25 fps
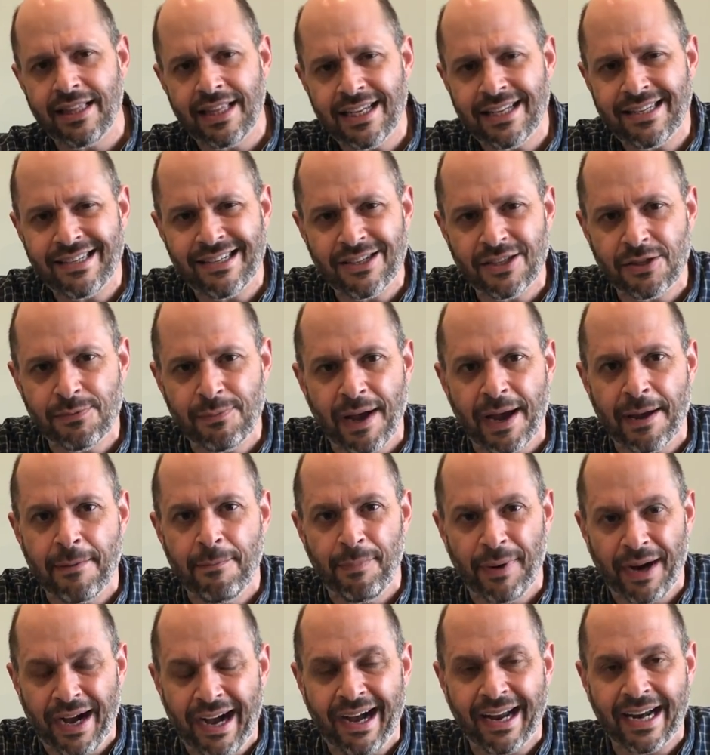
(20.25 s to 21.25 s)
"This is my
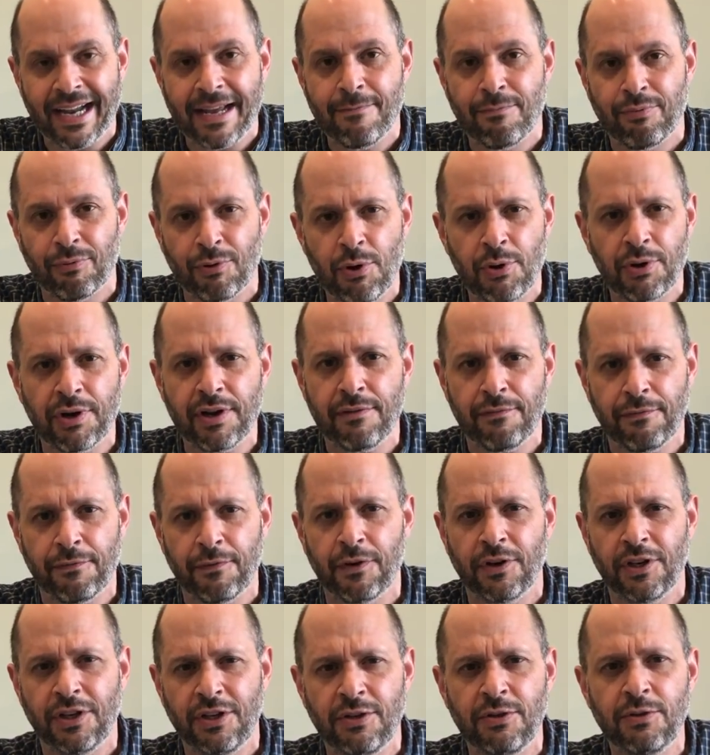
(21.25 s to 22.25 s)
body broken
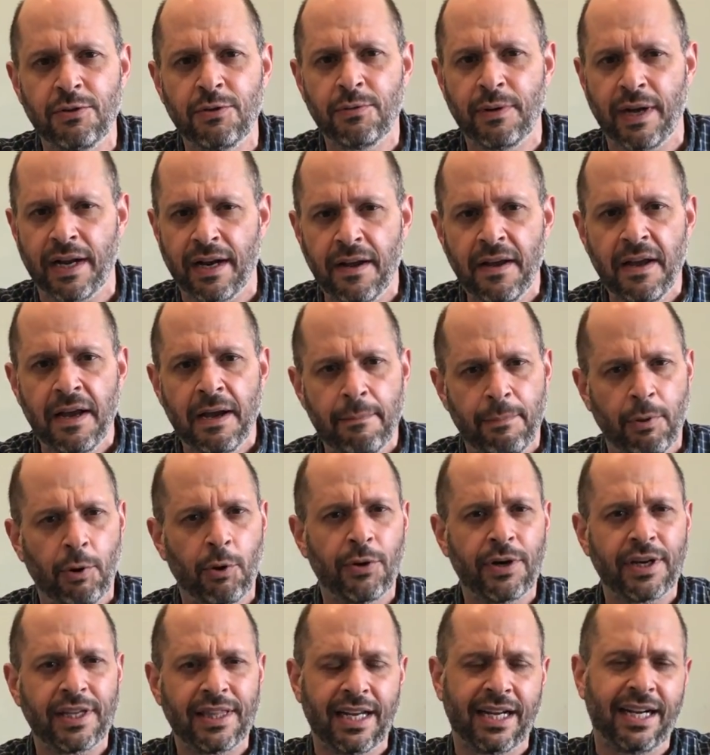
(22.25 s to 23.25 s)
for you," and
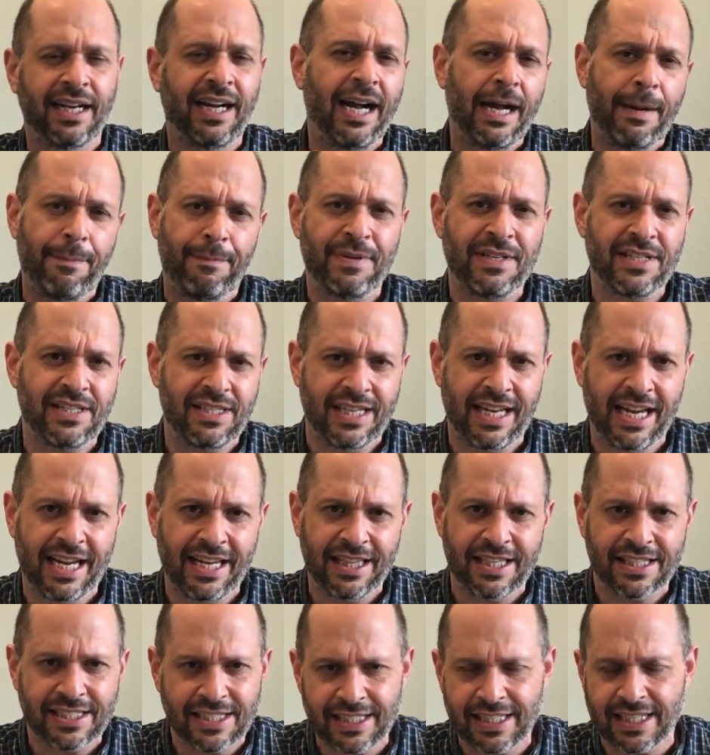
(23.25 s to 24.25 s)
pouring the cup and saying,
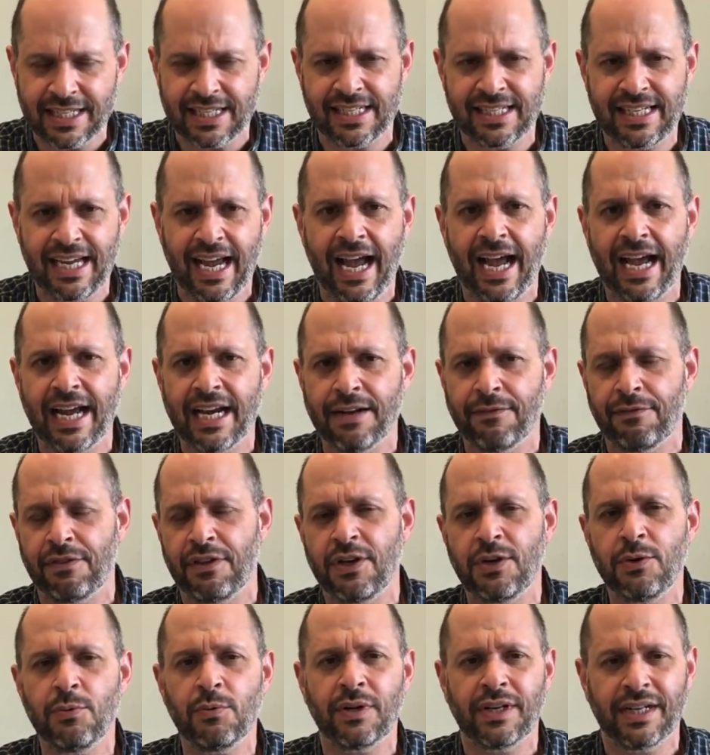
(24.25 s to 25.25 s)
"This is the sign of the
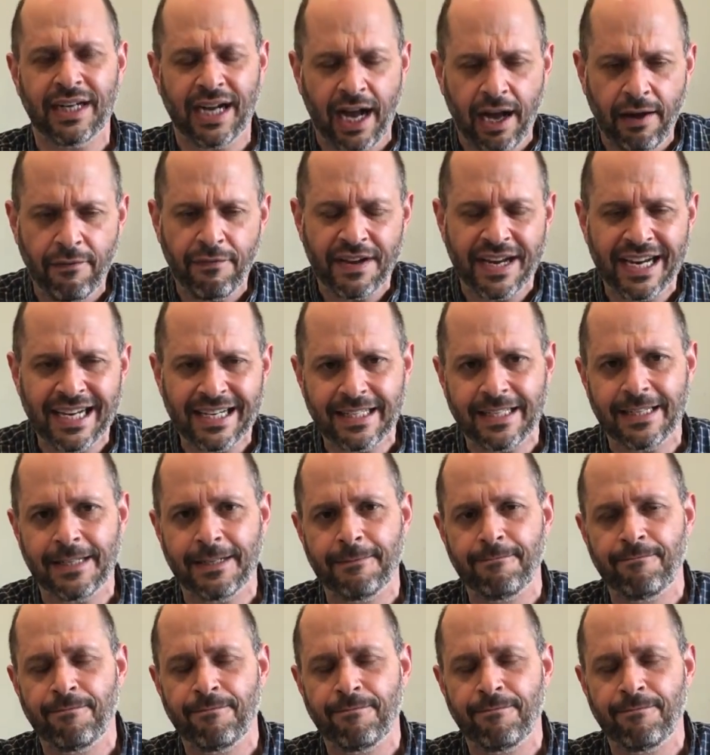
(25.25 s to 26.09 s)
new covenant,"